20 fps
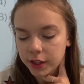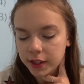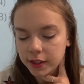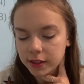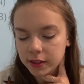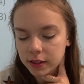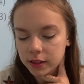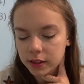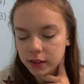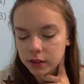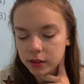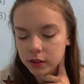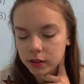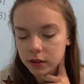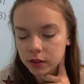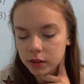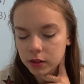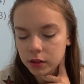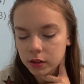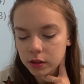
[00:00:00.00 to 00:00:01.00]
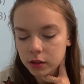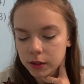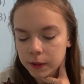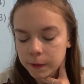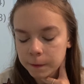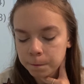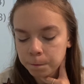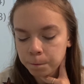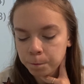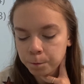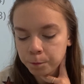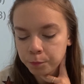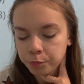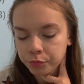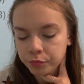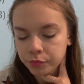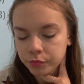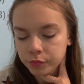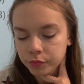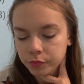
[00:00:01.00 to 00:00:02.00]

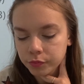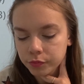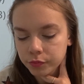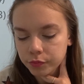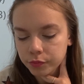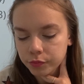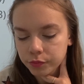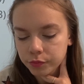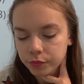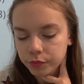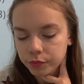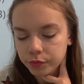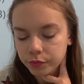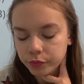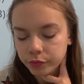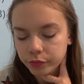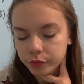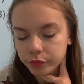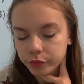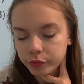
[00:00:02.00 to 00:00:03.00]
[no speech]